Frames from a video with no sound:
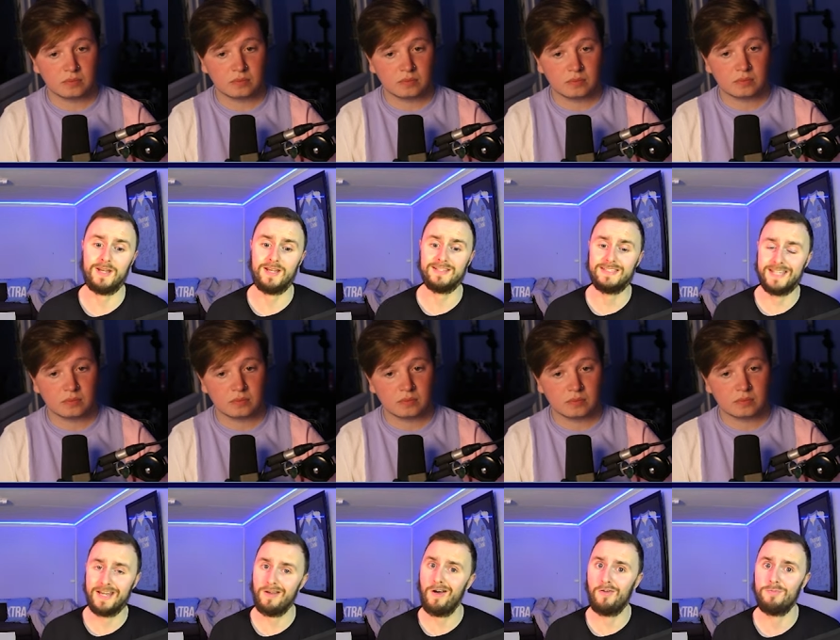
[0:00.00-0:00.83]
Speaker 1: up getting
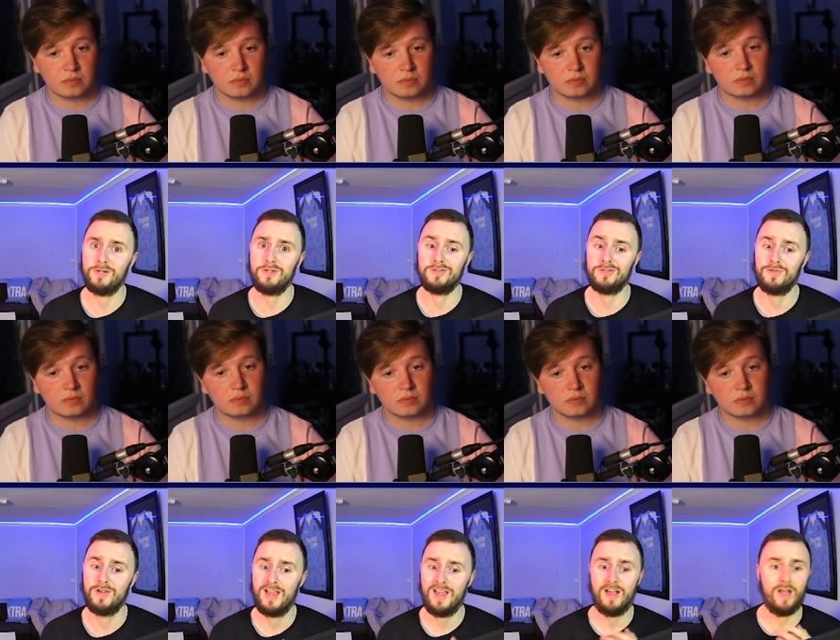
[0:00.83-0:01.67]
sent off because of
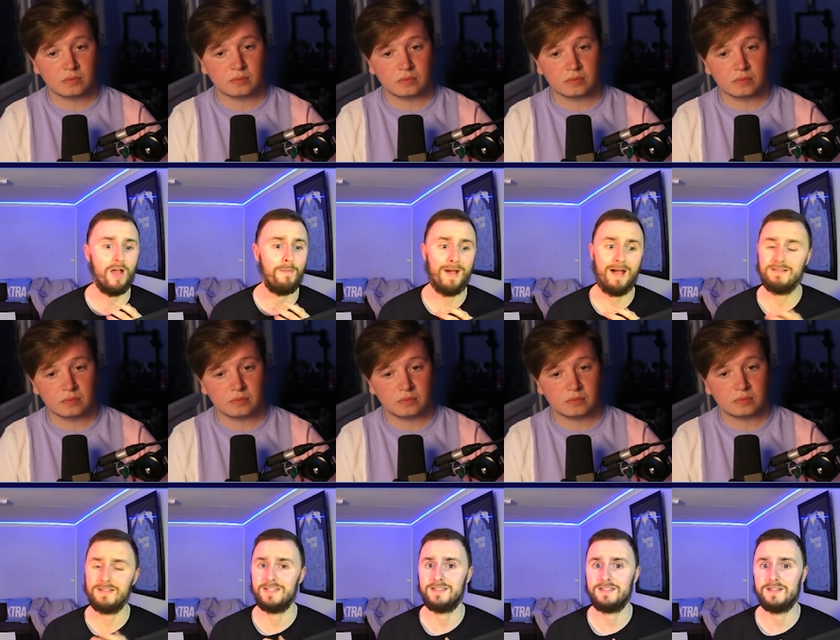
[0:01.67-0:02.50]
uh,
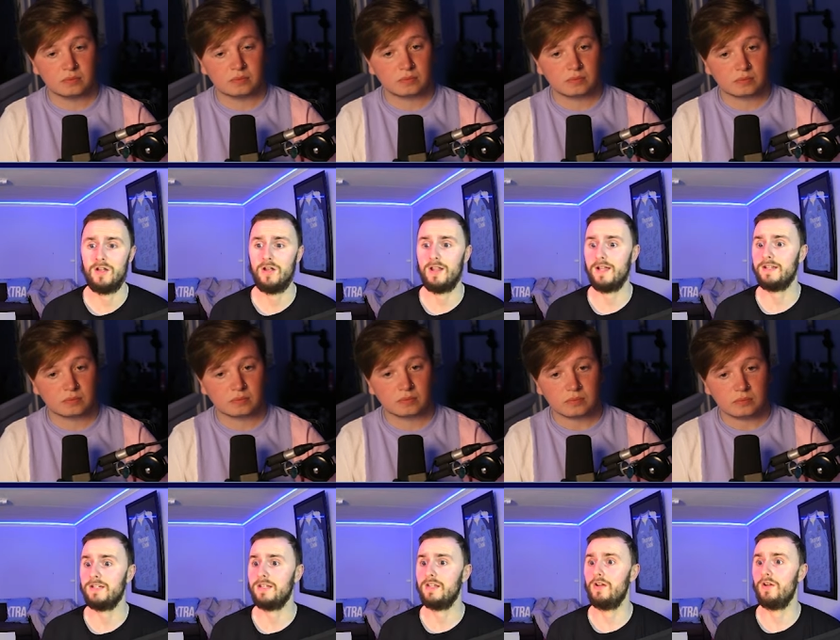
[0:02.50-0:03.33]
uh, like
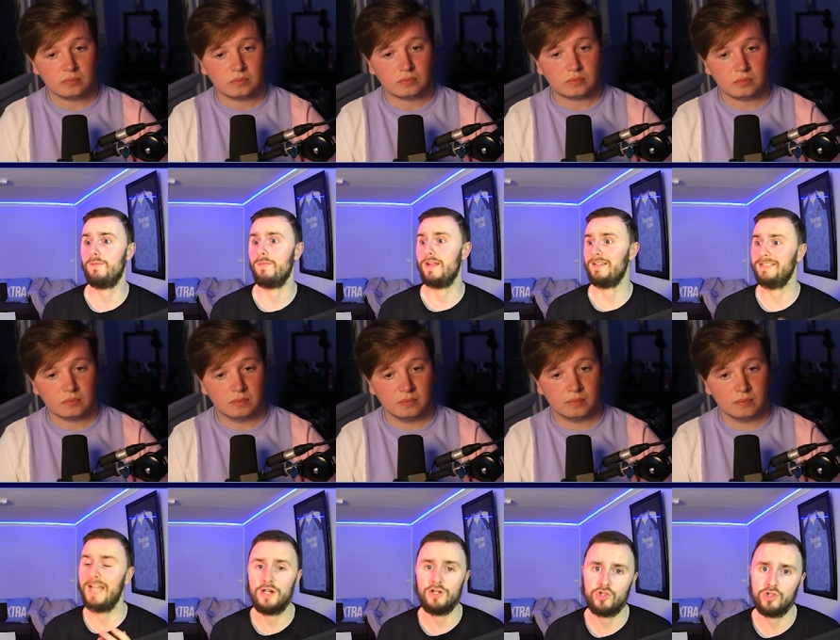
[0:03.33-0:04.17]
uh,
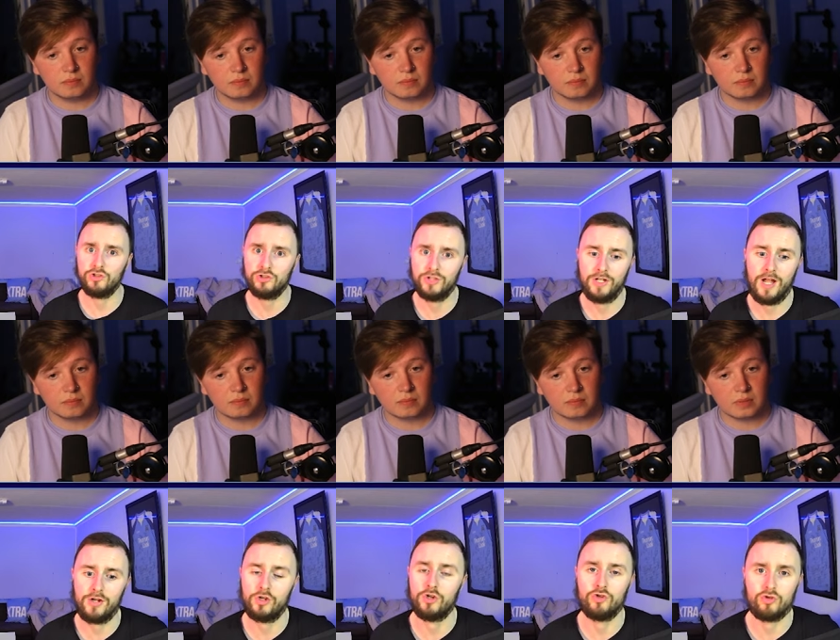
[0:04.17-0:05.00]
intelligence and,
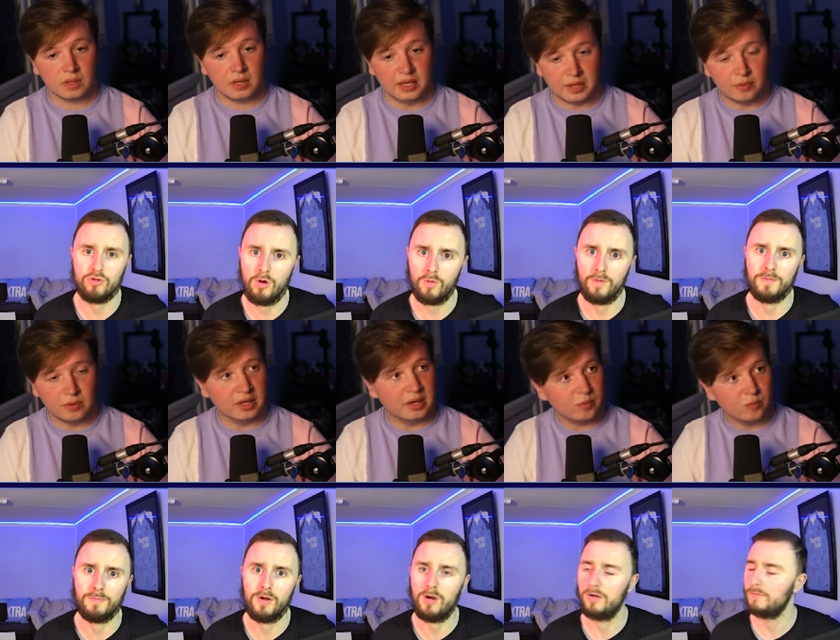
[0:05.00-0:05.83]
and control. He did,
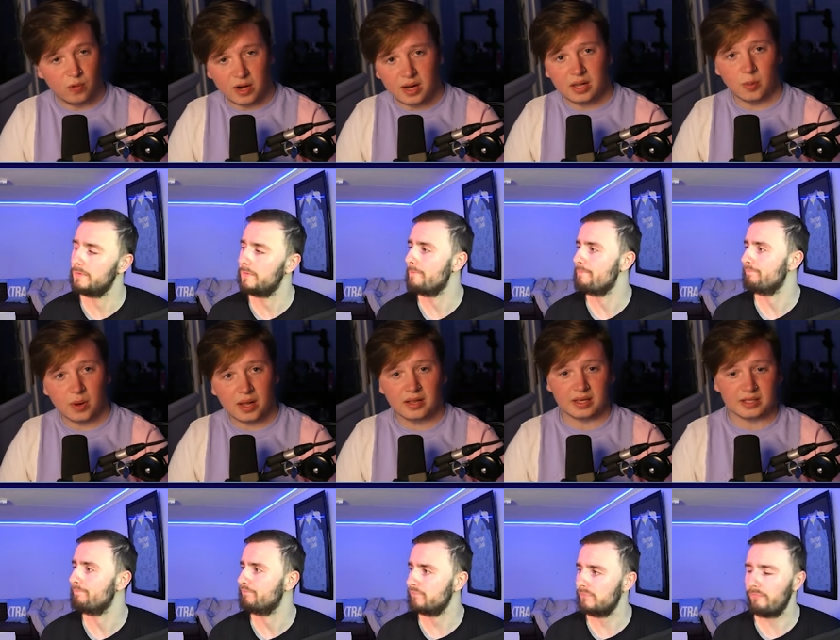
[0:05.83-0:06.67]
he did
Speaker 2: really
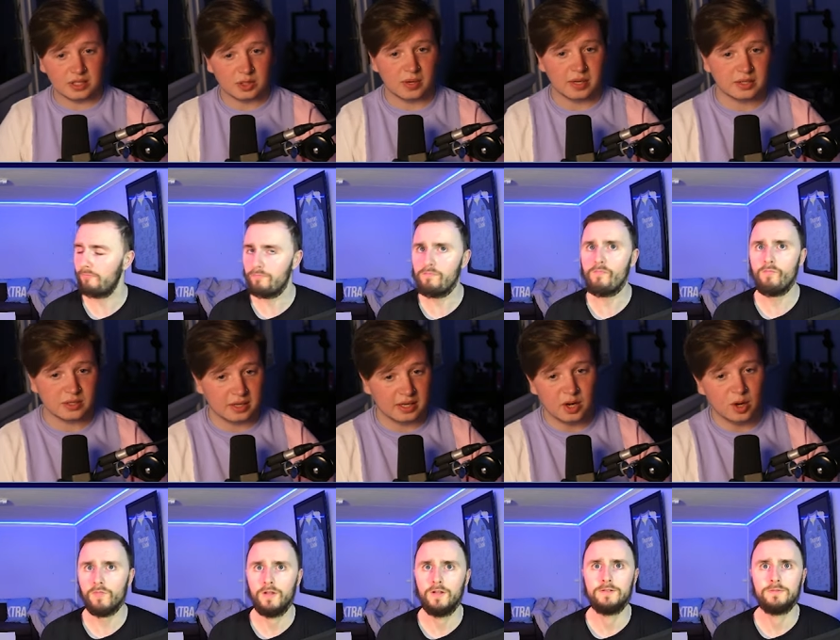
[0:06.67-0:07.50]
well in that
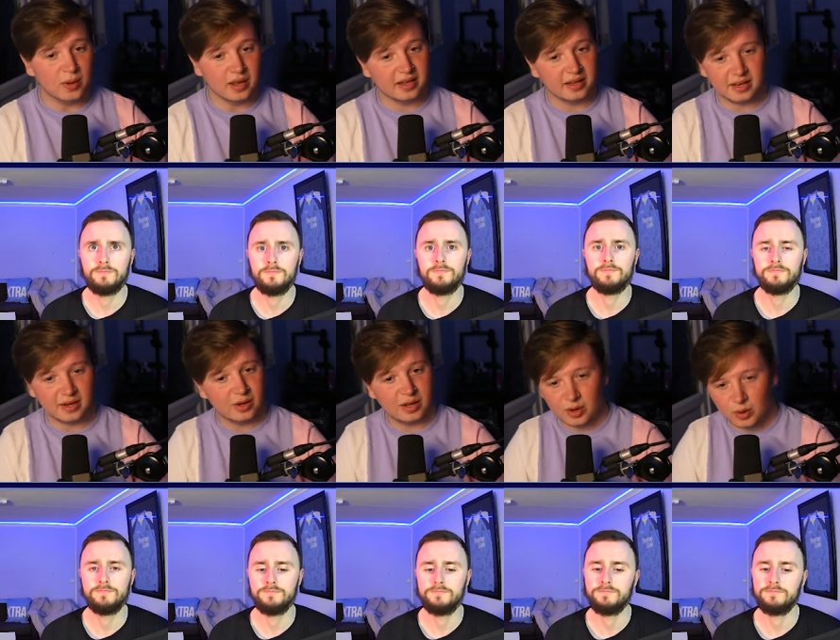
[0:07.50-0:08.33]
situation. He knew in it. He
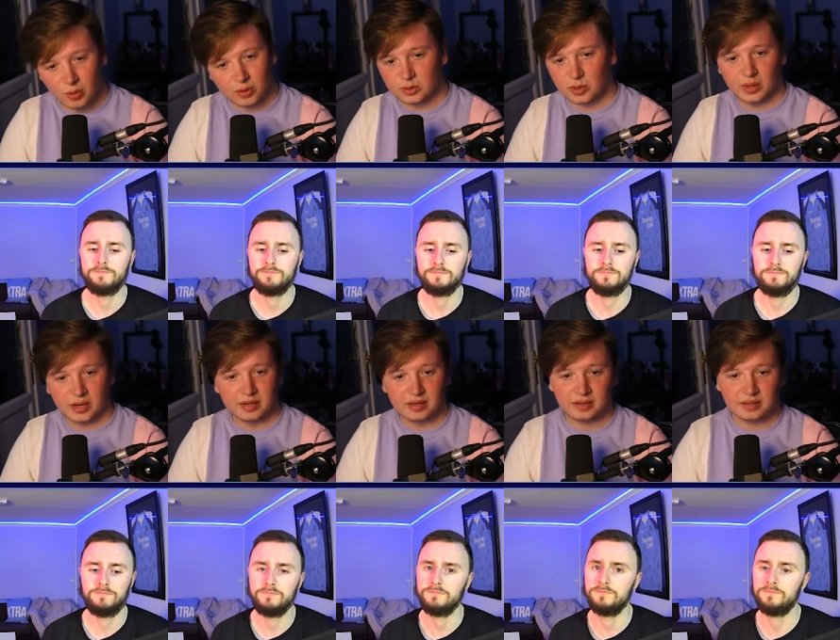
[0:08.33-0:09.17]
knew, he knew what he was
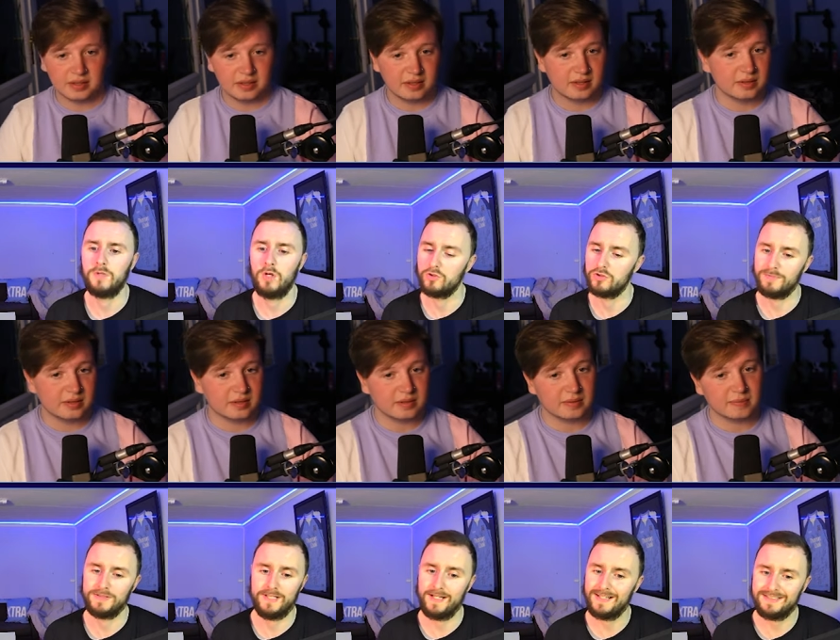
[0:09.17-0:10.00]
doing. Mm,
Speaker 1: hundred mm,
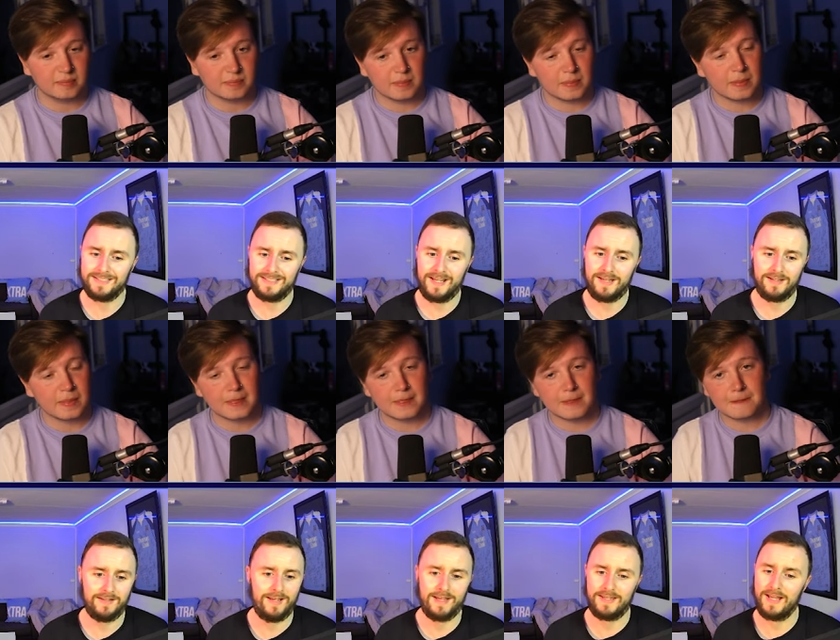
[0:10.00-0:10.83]
percent. And
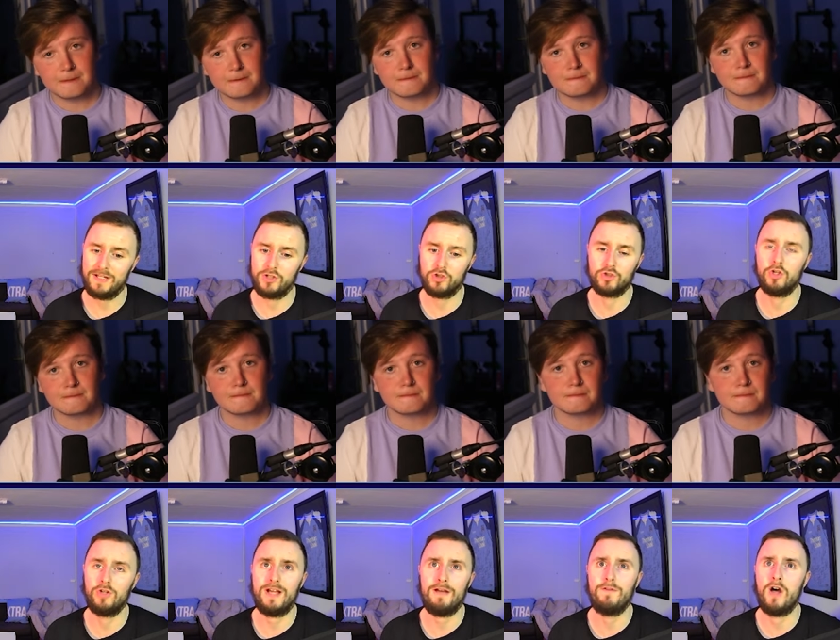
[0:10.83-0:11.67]
today, again, he's just took that